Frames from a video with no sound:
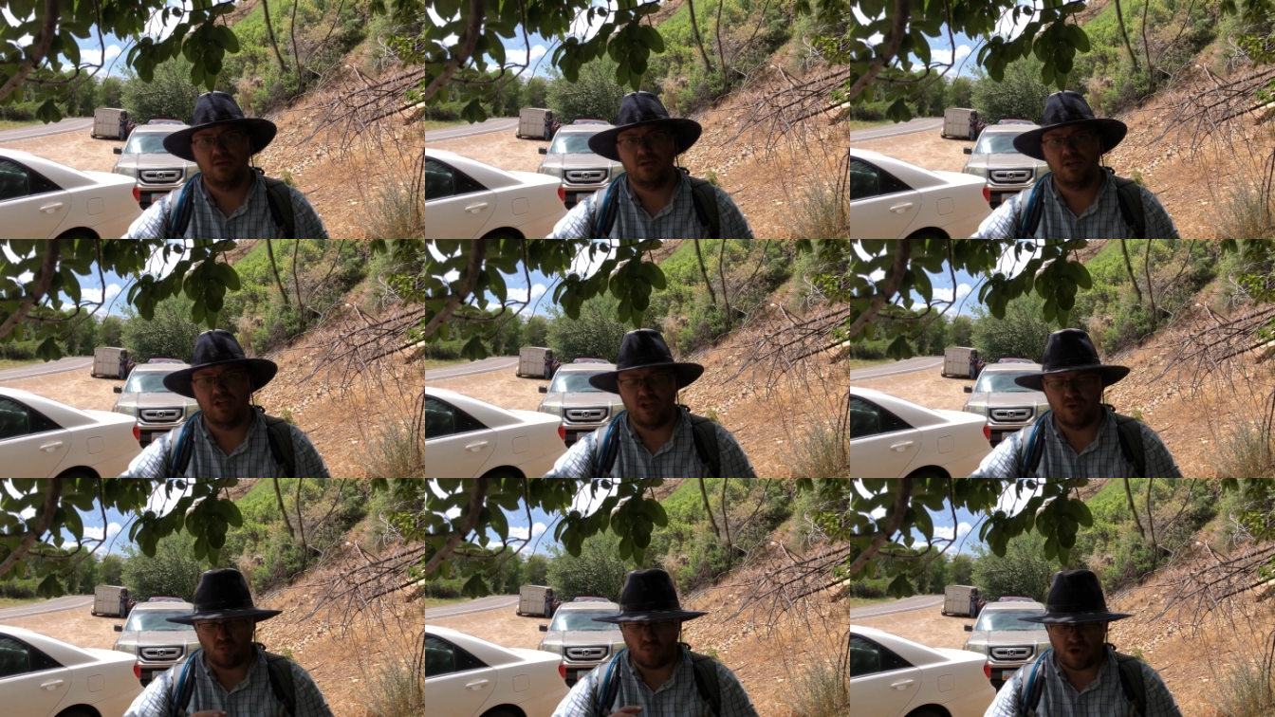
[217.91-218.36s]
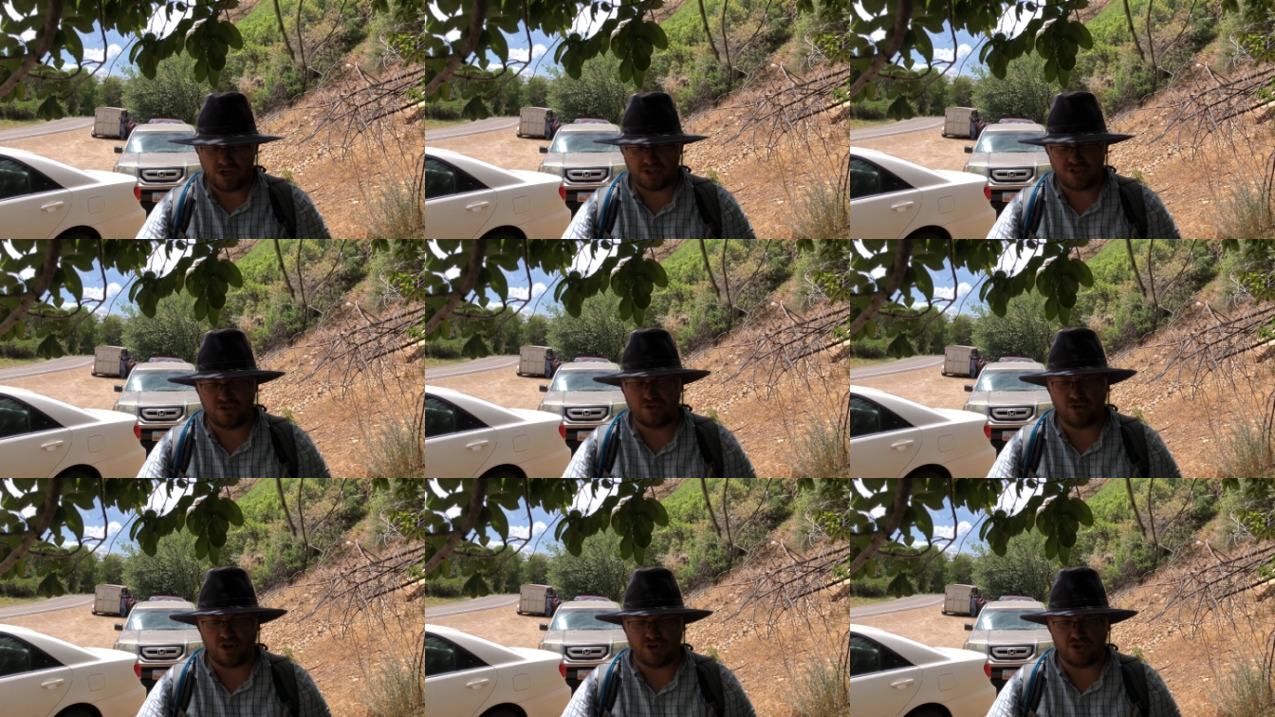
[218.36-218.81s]
in what
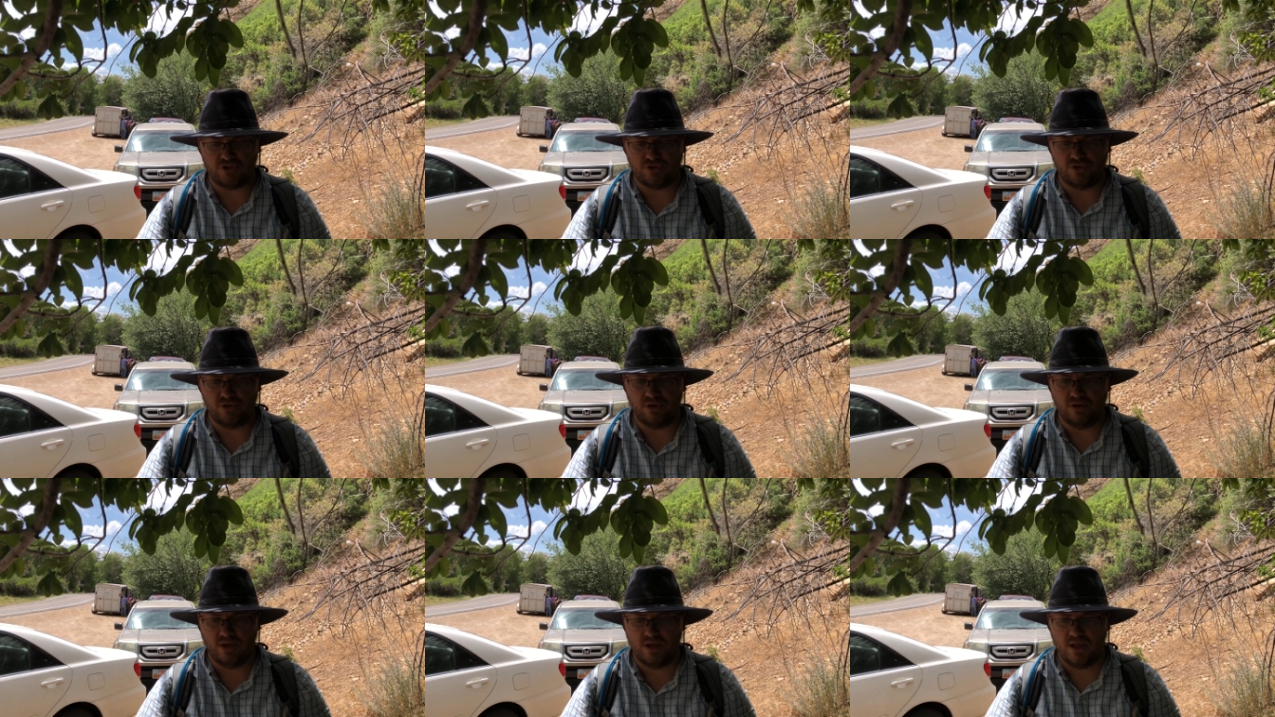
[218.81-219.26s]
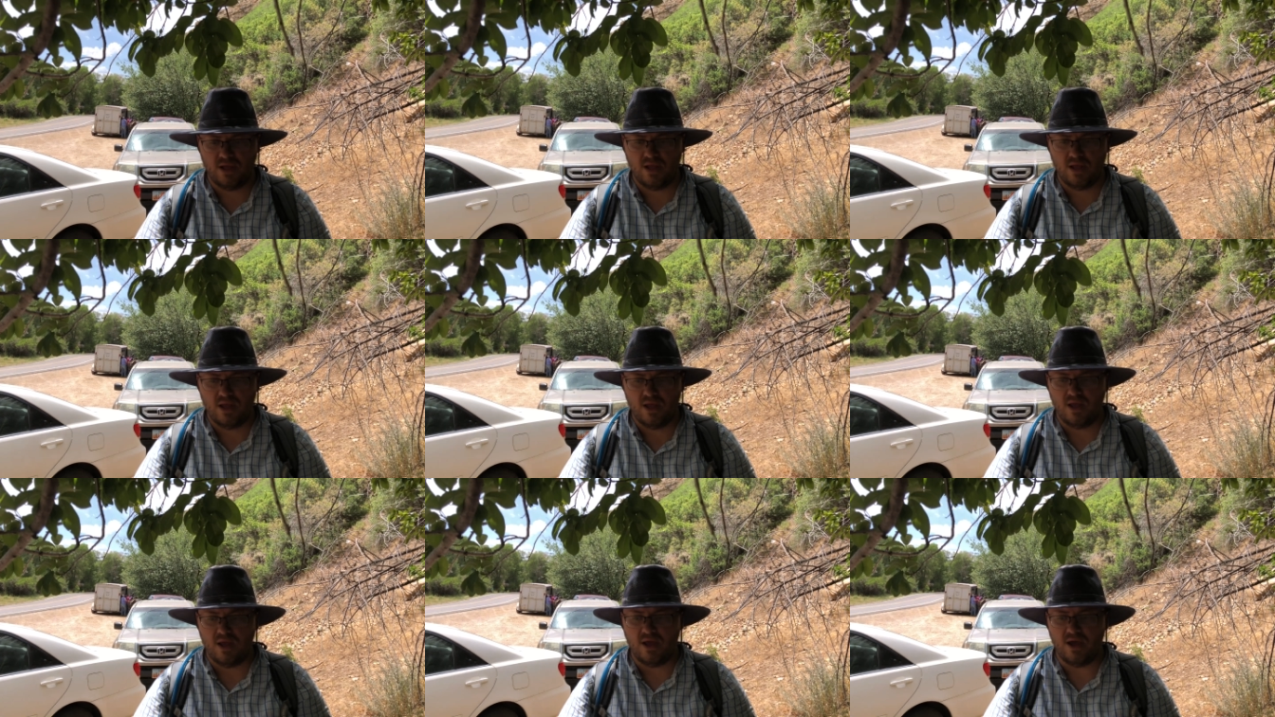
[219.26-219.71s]
structure,
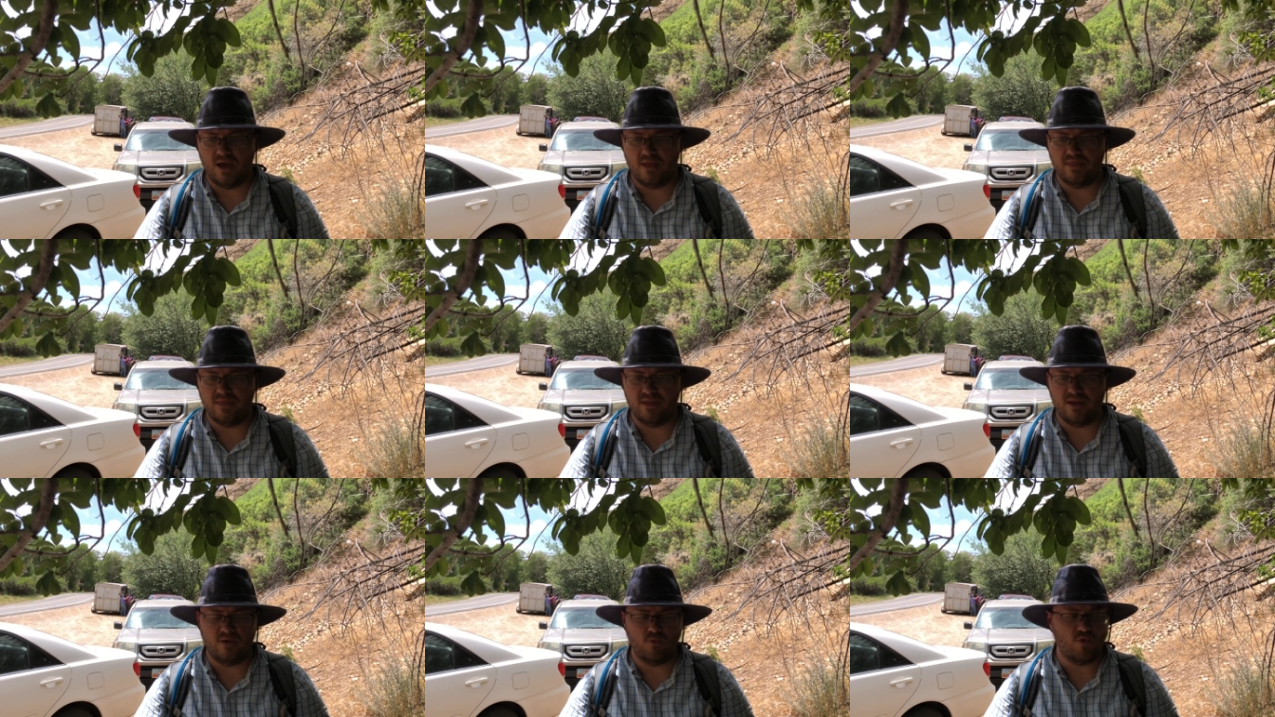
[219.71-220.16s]
and then